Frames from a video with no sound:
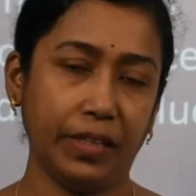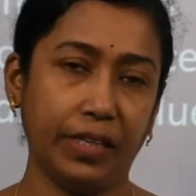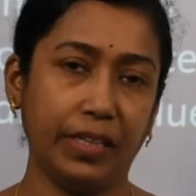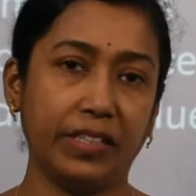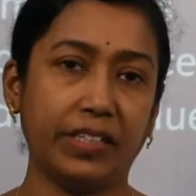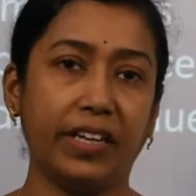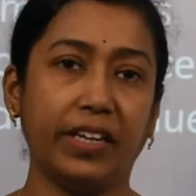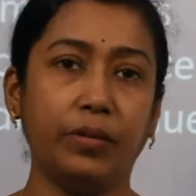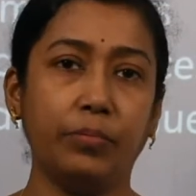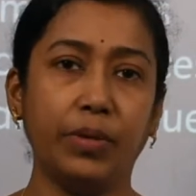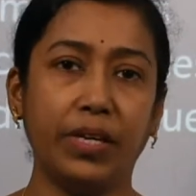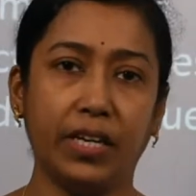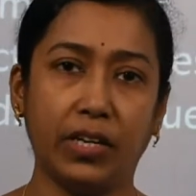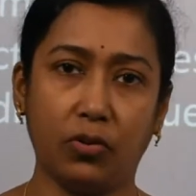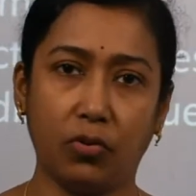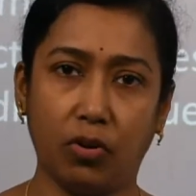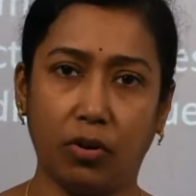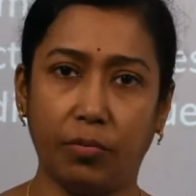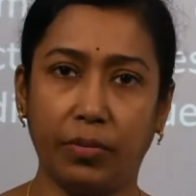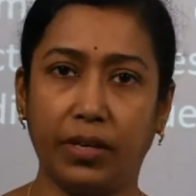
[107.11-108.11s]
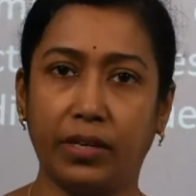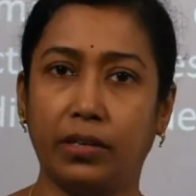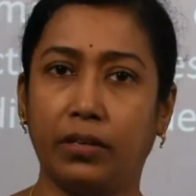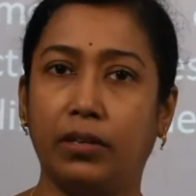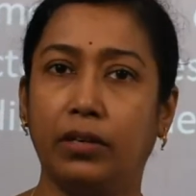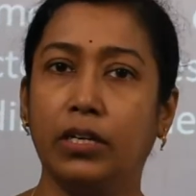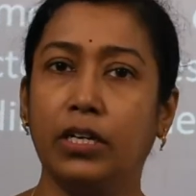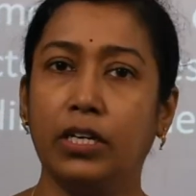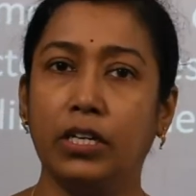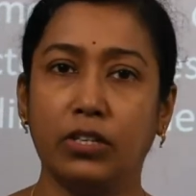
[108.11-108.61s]
It can be
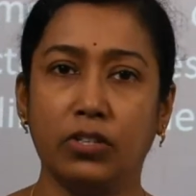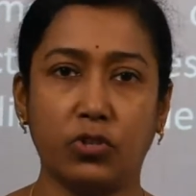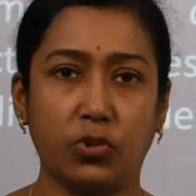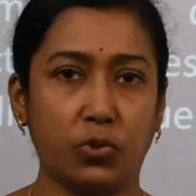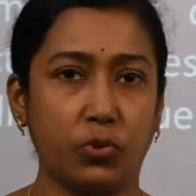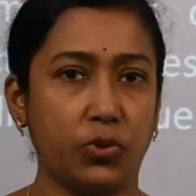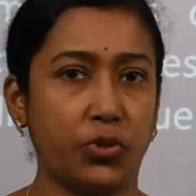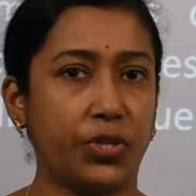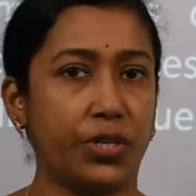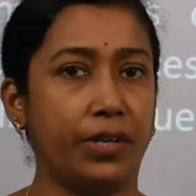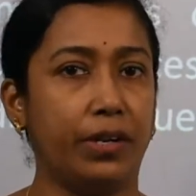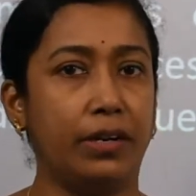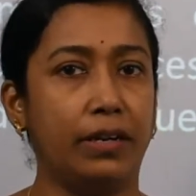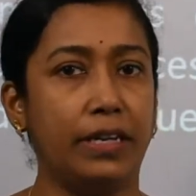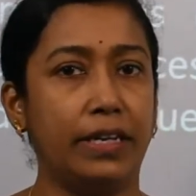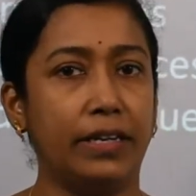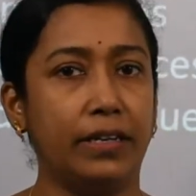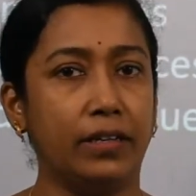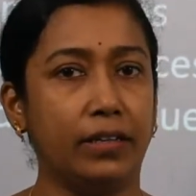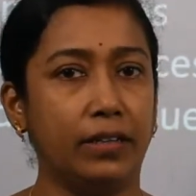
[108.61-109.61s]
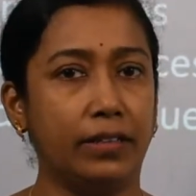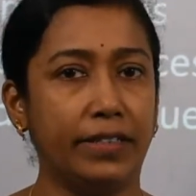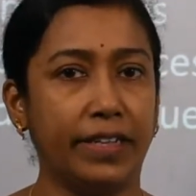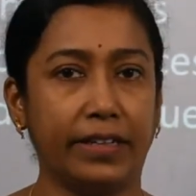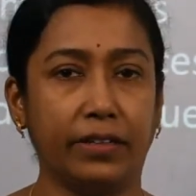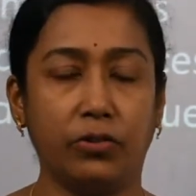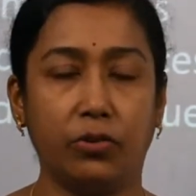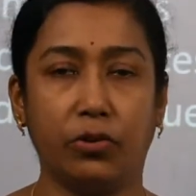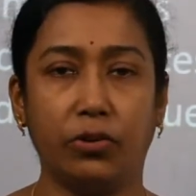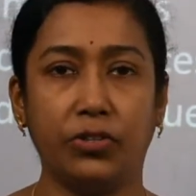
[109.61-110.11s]
economical, social, legal,
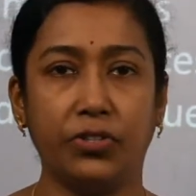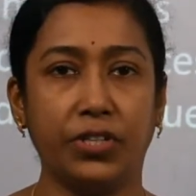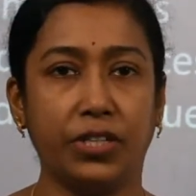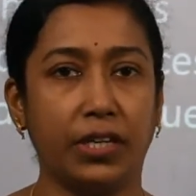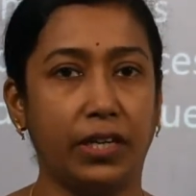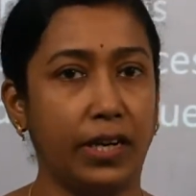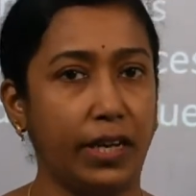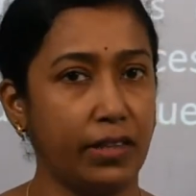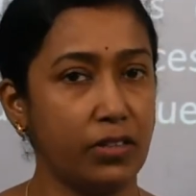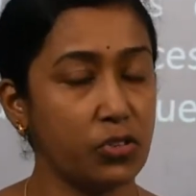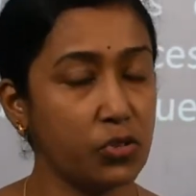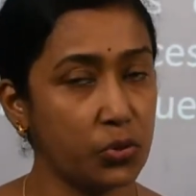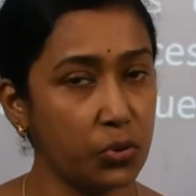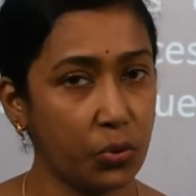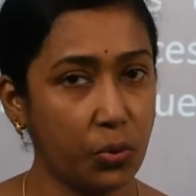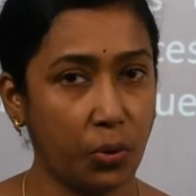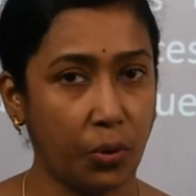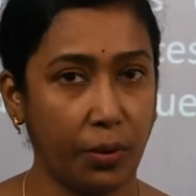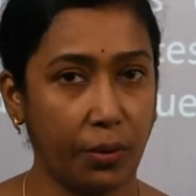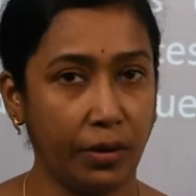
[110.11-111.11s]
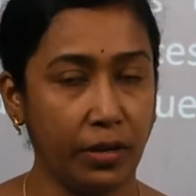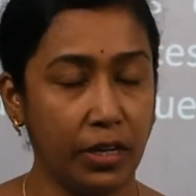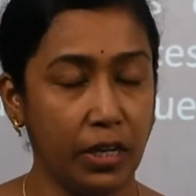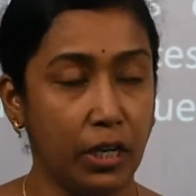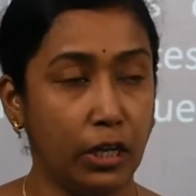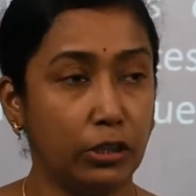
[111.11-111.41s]
technological, and so on.